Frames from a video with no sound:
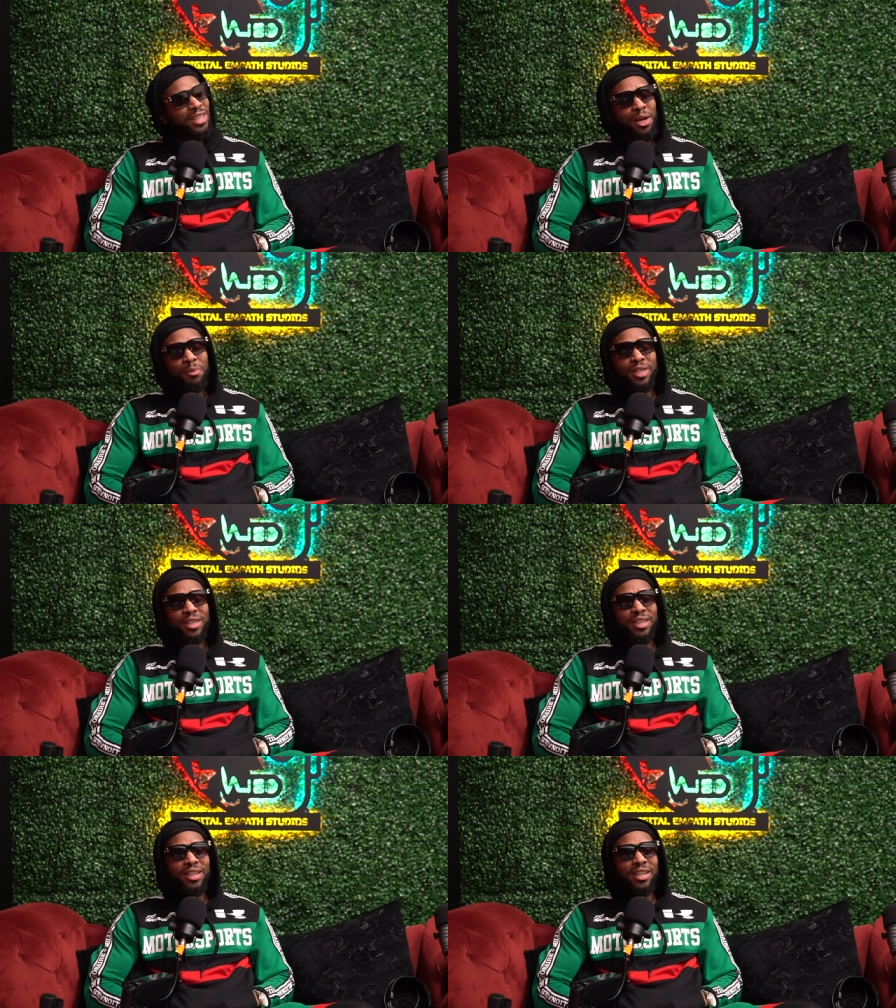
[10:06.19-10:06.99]
You know what I
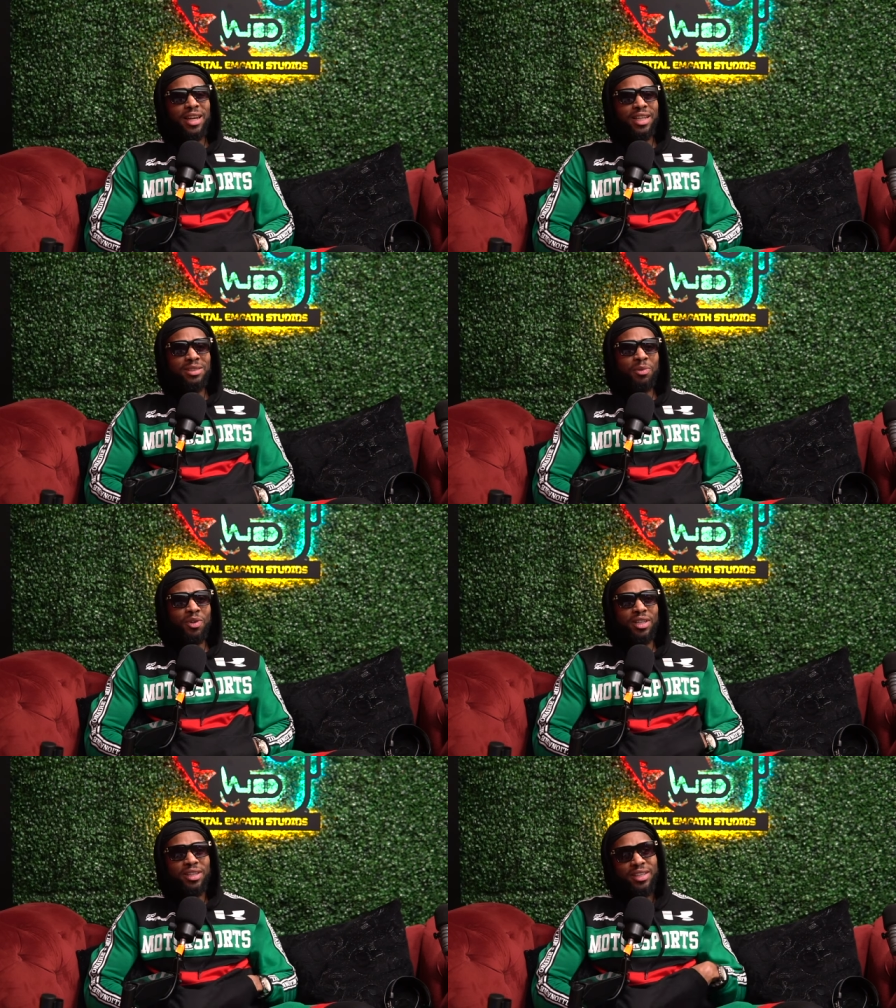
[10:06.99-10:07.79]
mean? And then the next
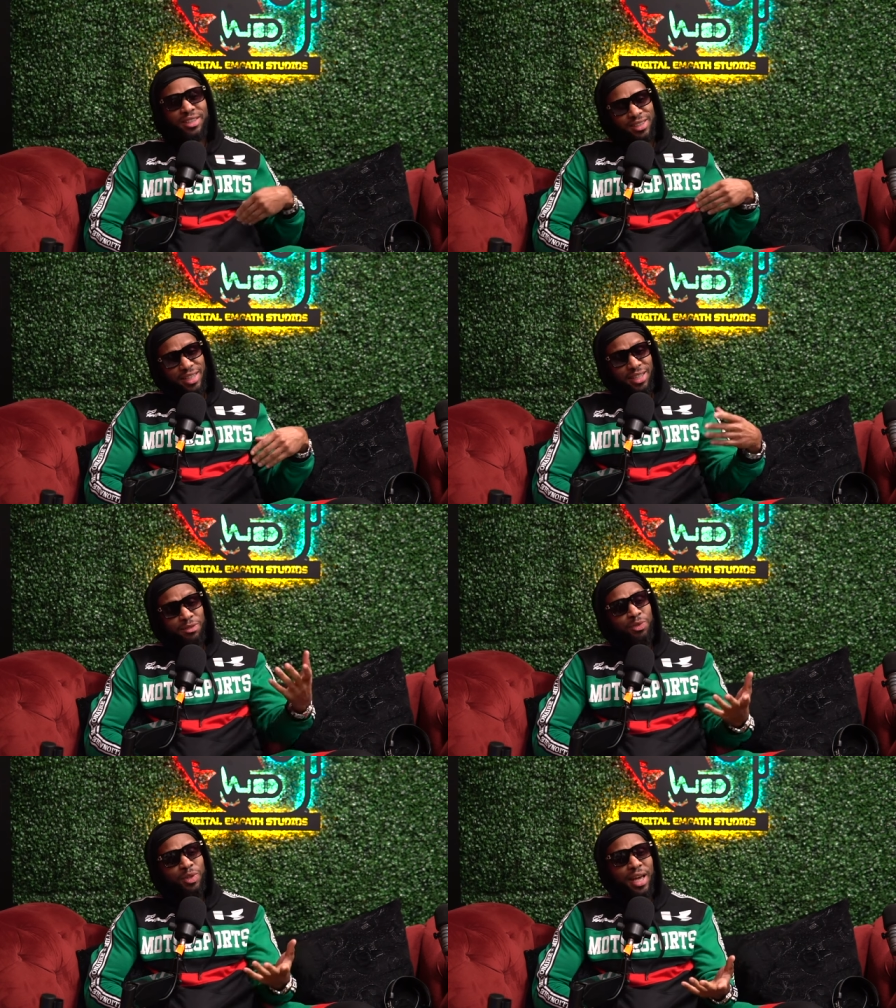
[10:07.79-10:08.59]
morning, he he
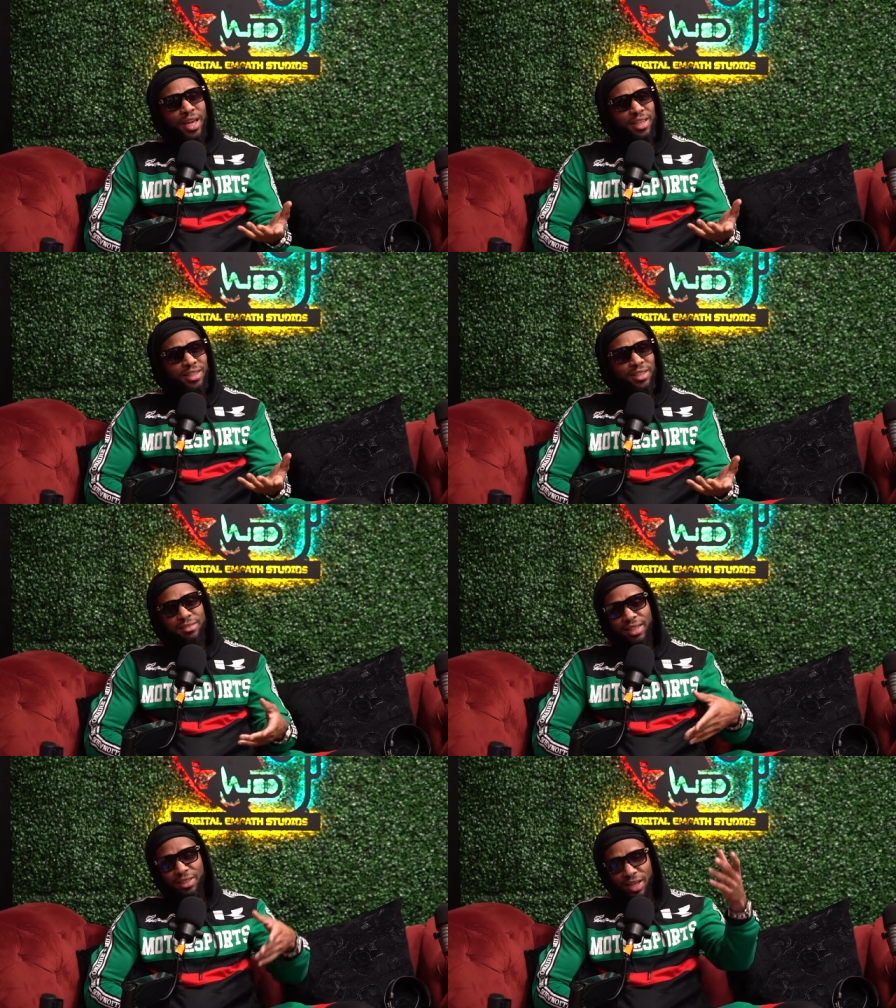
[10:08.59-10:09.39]
gives you that
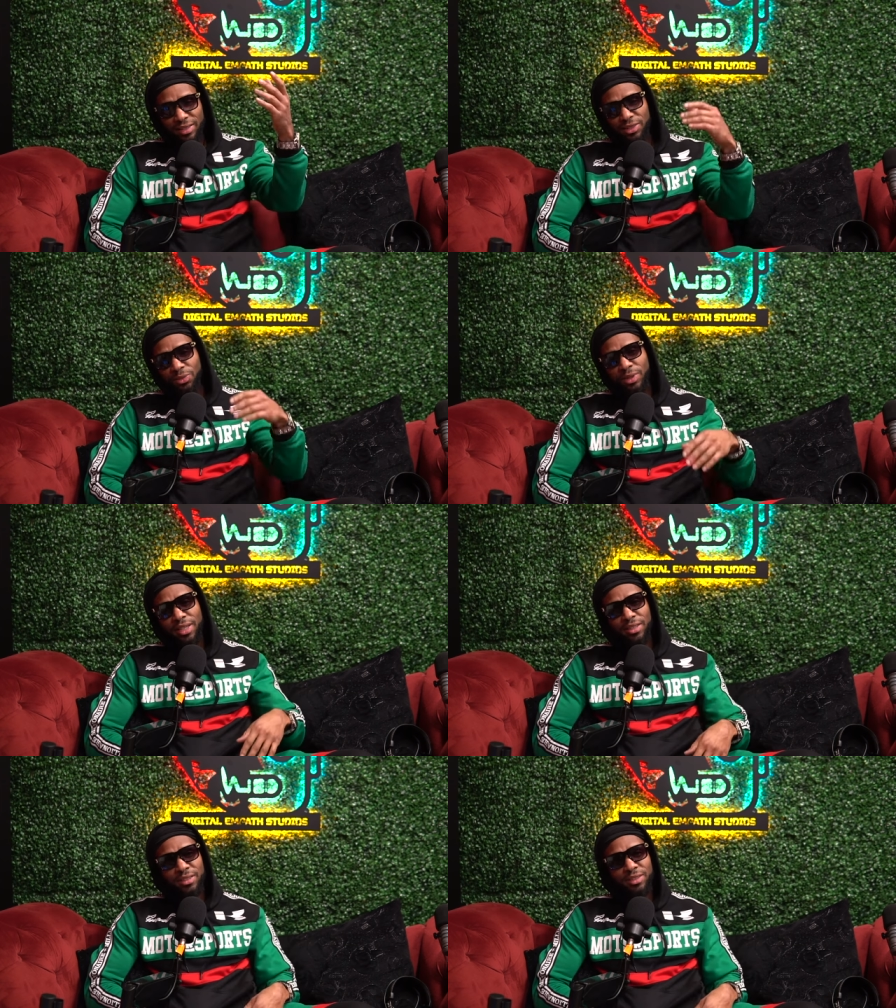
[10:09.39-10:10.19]
and like, I'll see you
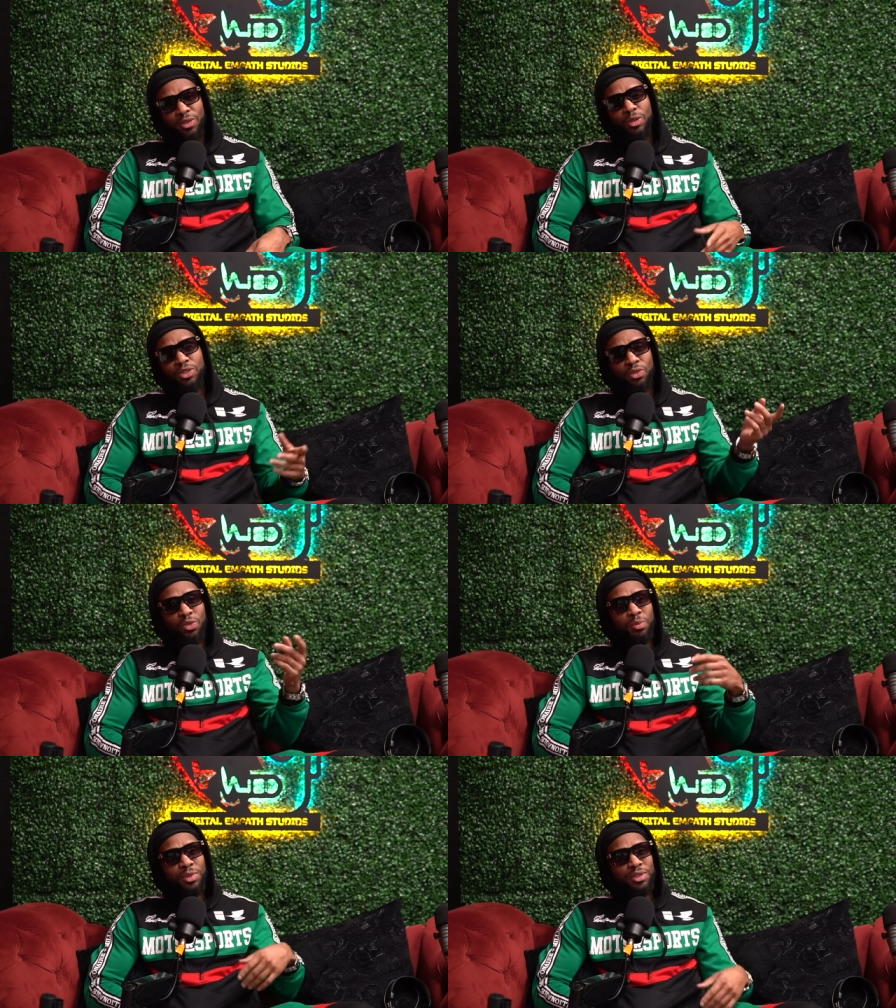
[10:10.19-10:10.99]
later, calls your
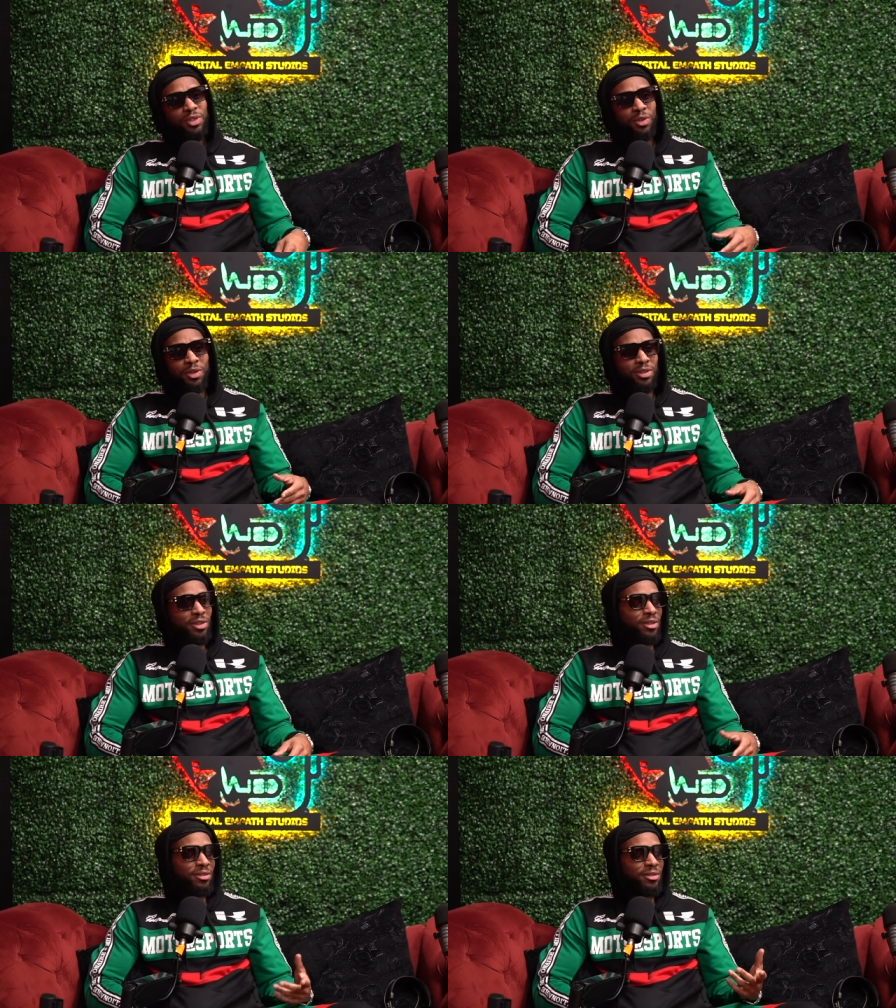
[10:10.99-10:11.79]
Uber or, you
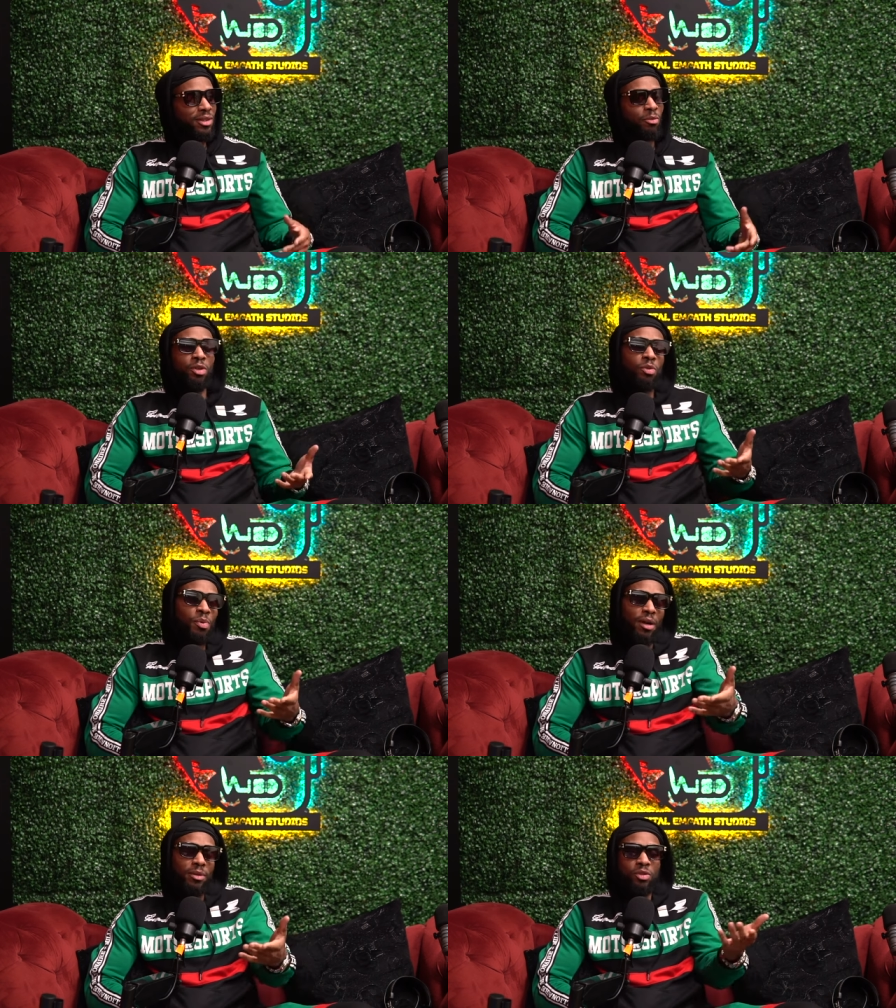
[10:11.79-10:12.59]
know, well, you
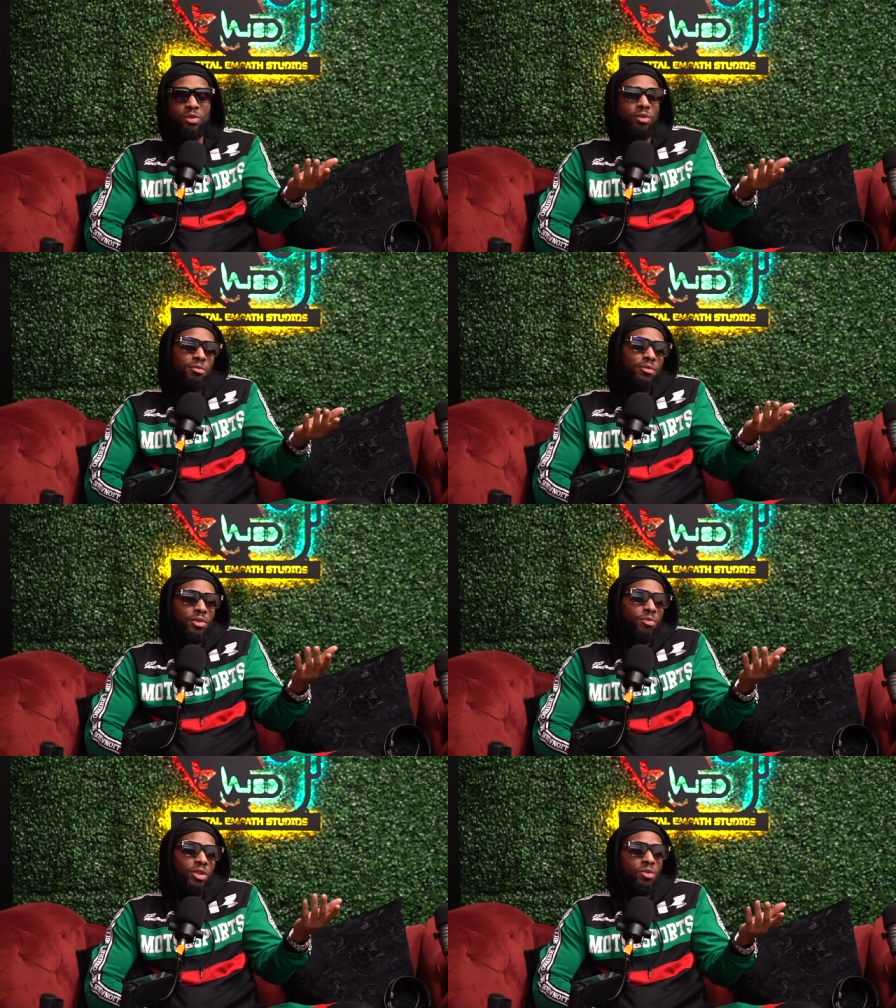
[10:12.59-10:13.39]
probably, you don't,
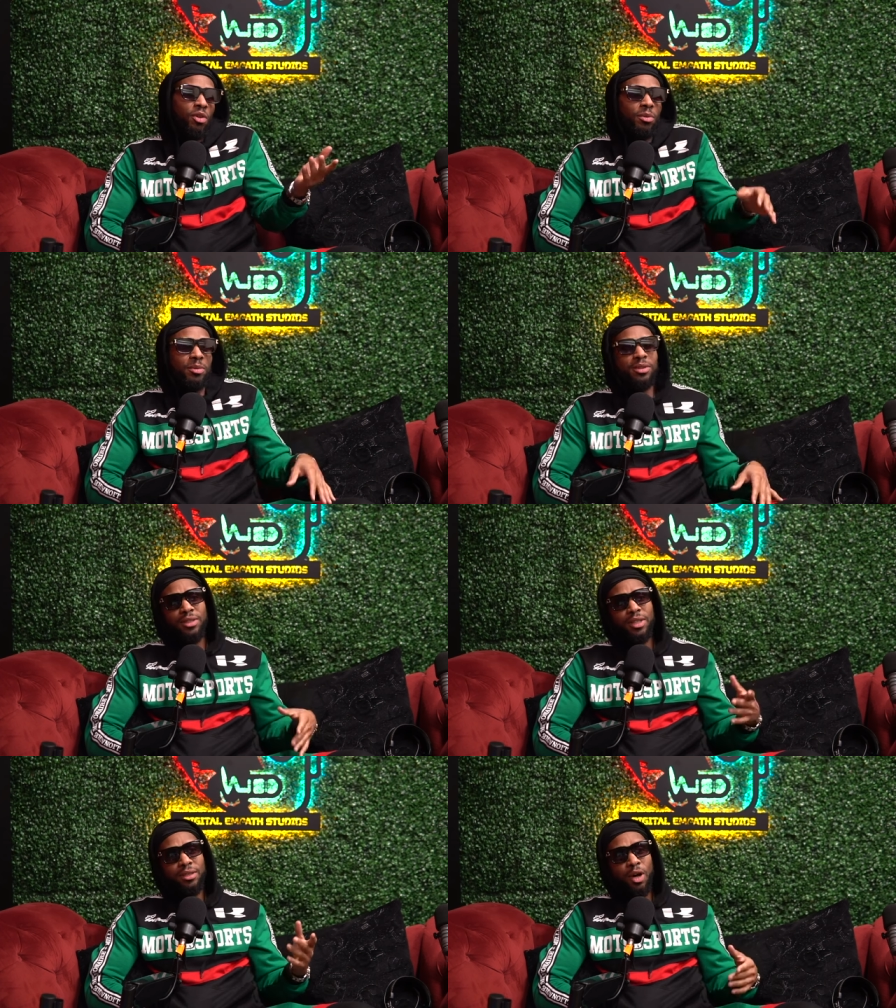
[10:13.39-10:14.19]
you wouldn't do Uber.
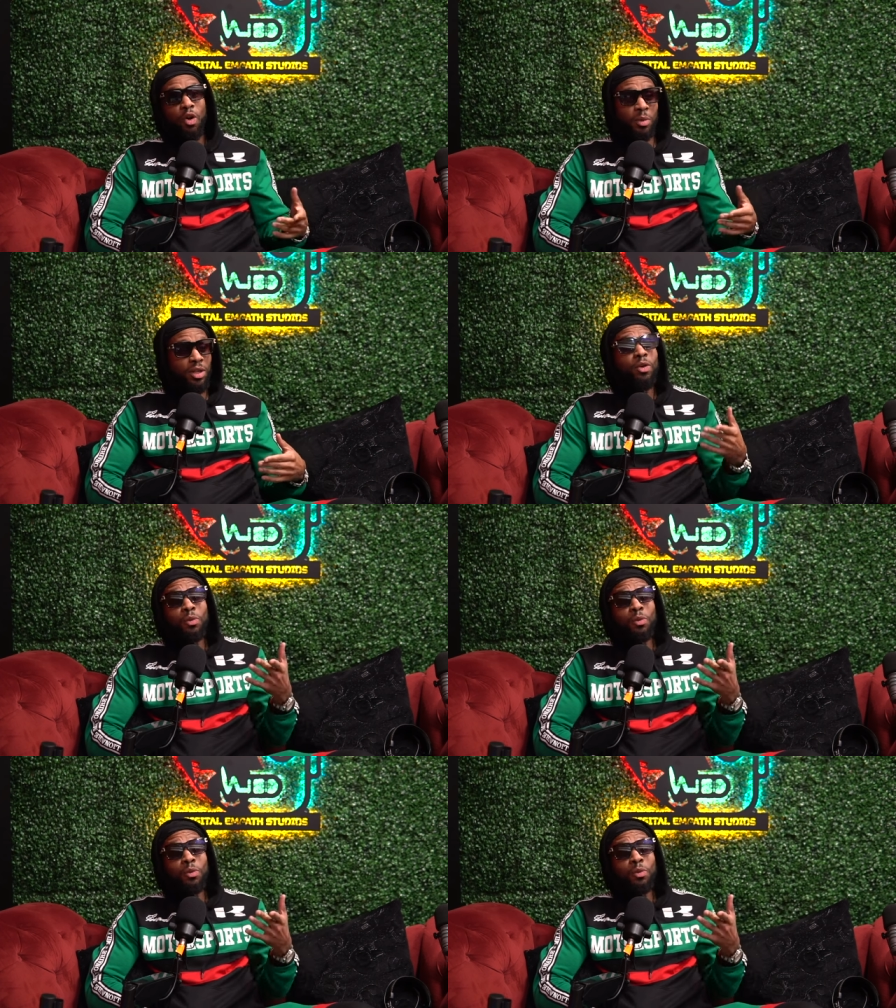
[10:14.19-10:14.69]
Uber, no.